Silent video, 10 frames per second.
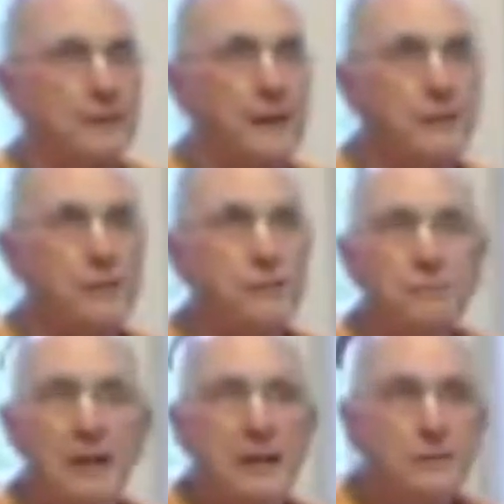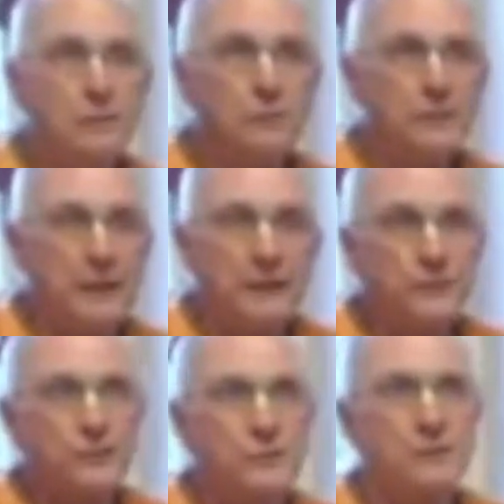then you may do
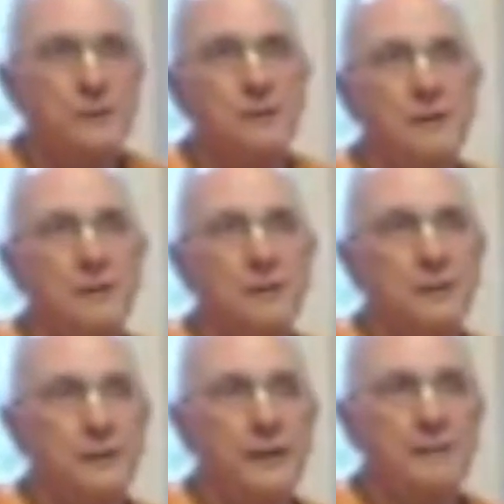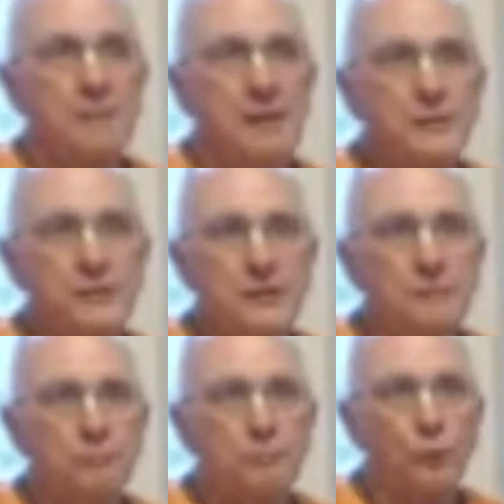things that may
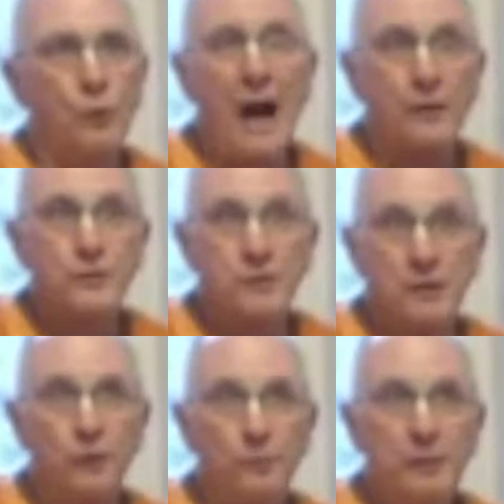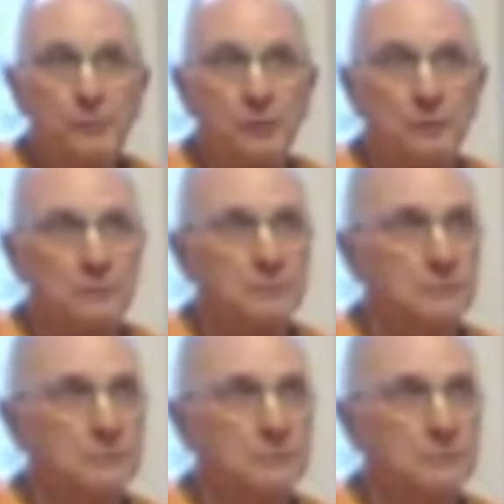seem rash to other people.